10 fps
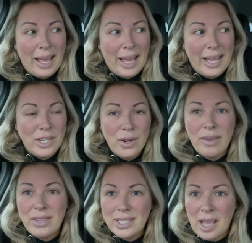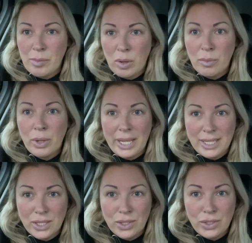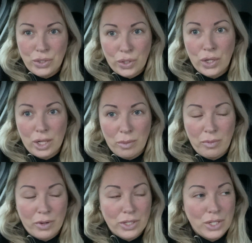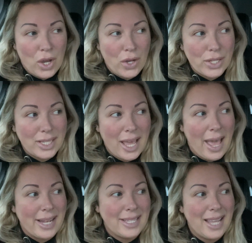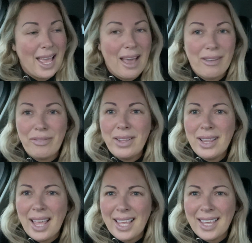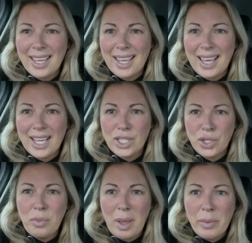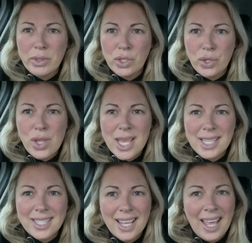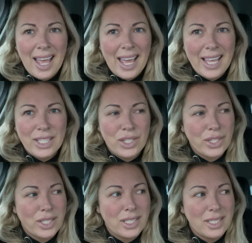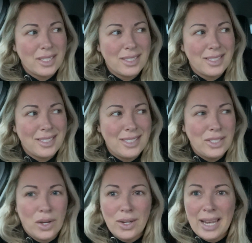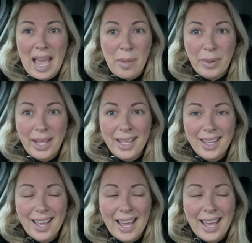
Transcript: I don't have the time or the money to, to join a club for a start. And I feel like I should be able to do this. It's just not happening.